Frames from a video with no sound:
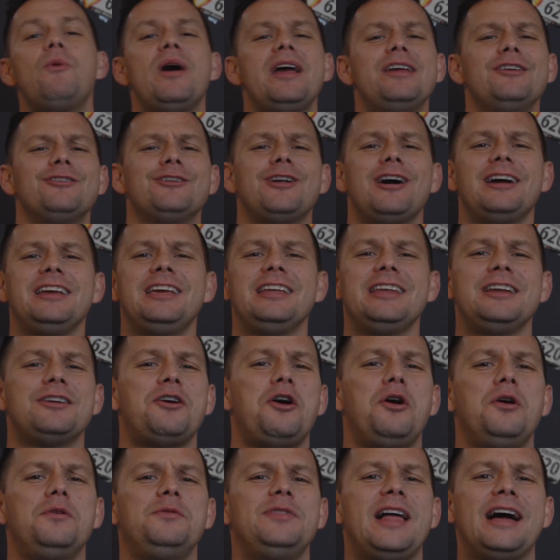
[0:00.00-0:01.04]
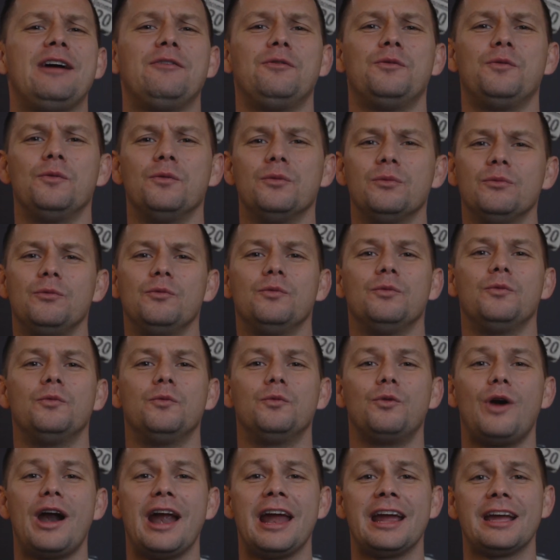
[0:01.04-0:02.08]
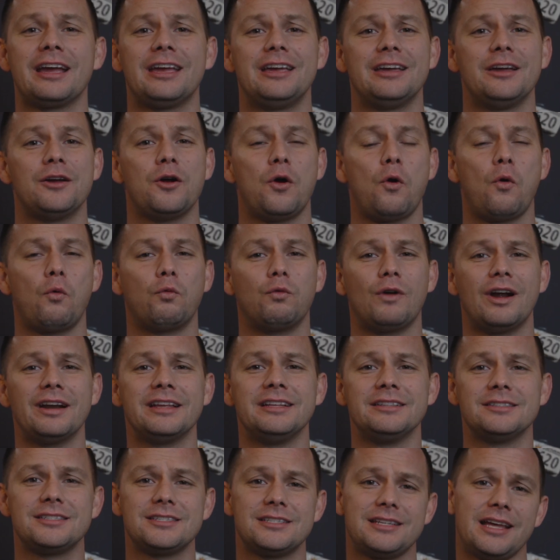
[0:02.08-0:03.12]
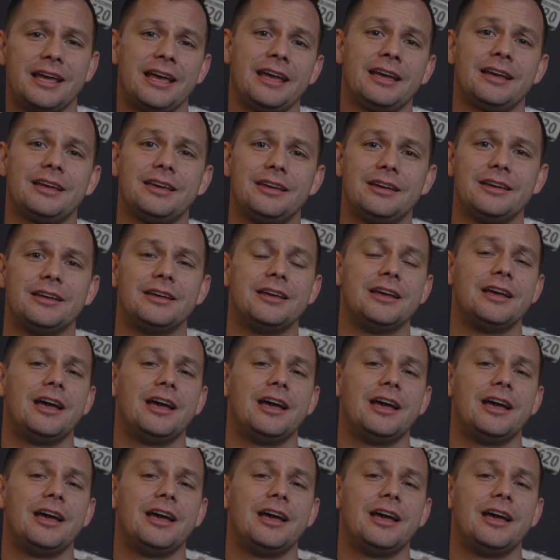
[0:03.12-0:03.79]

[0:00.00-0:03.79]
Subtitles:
way you're not getting all of that rank running stank